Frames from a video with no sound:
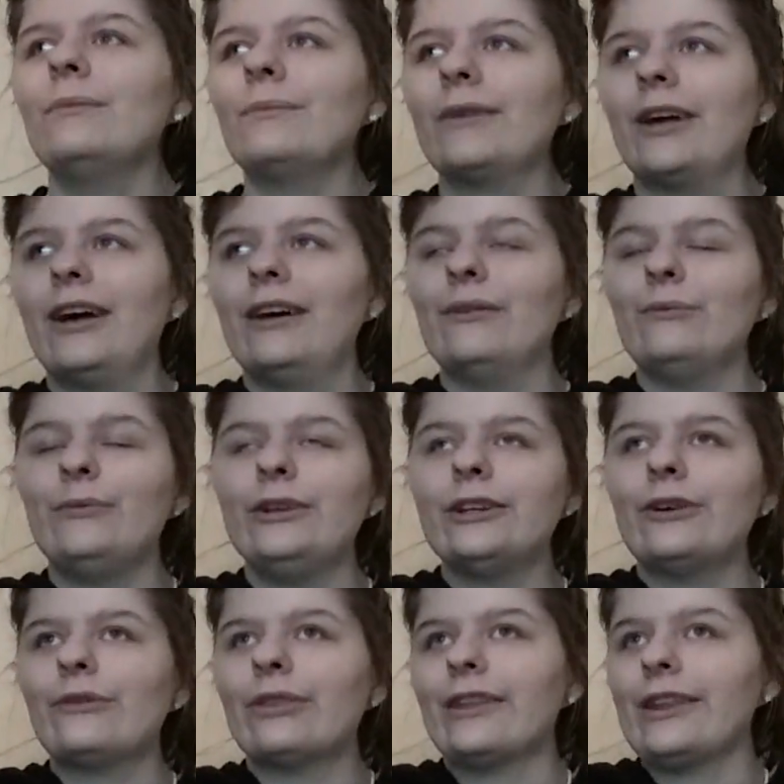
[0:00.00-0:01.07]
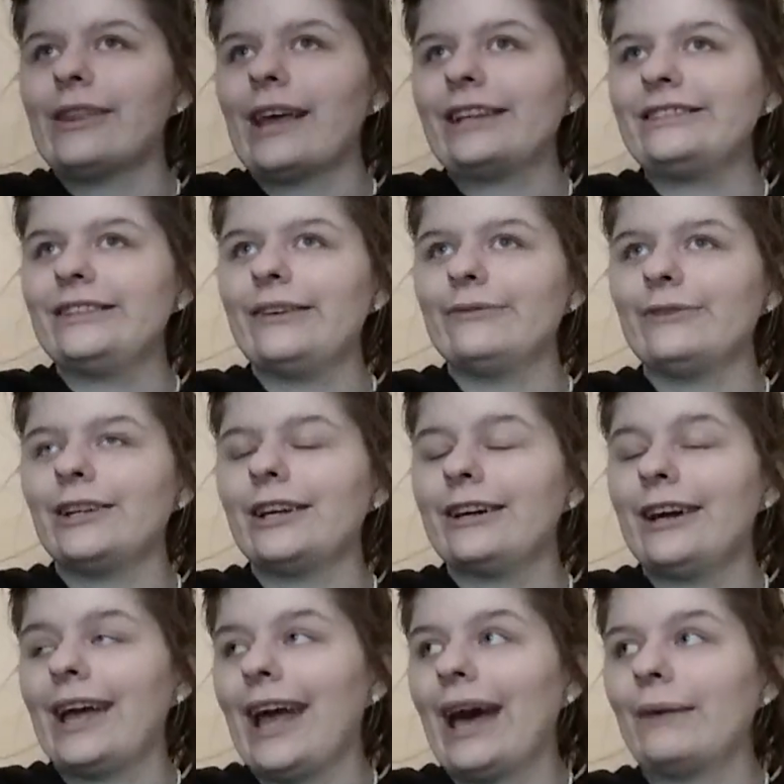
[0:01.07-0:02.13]
But we don't think that's ever
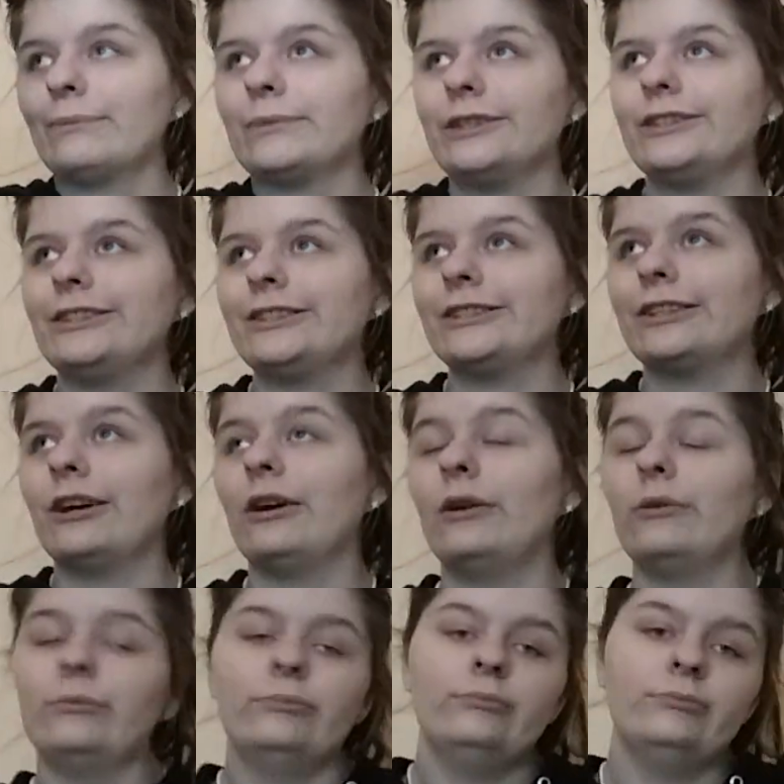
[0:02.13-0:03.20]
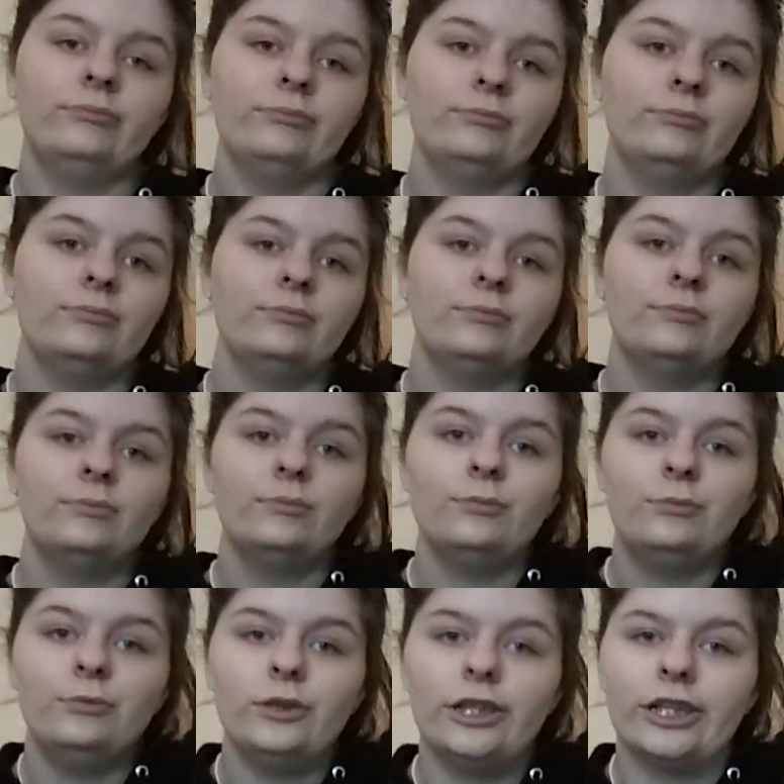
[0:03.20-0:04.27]
gonna happen, so
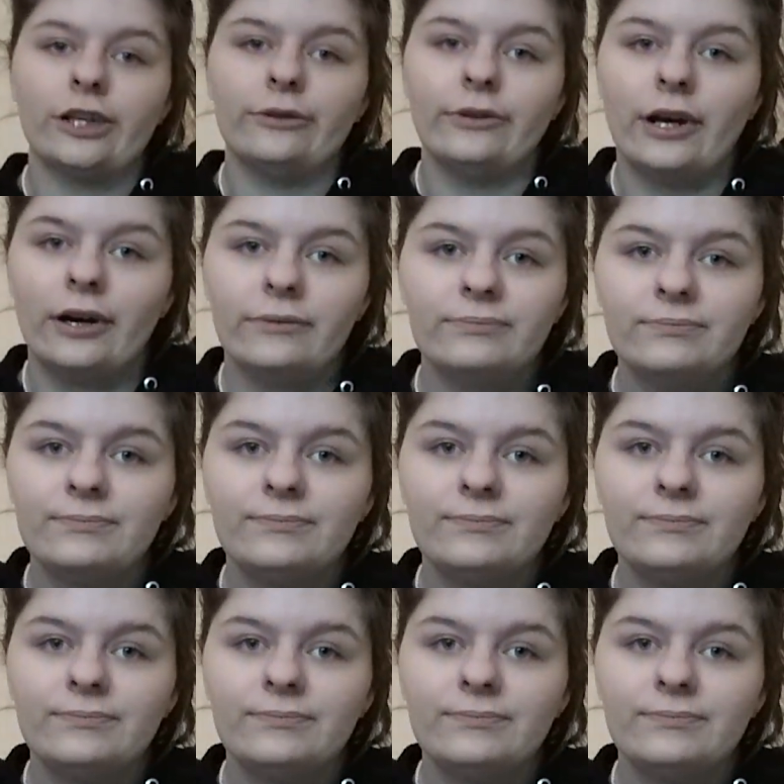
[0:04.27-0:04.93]
we don't know.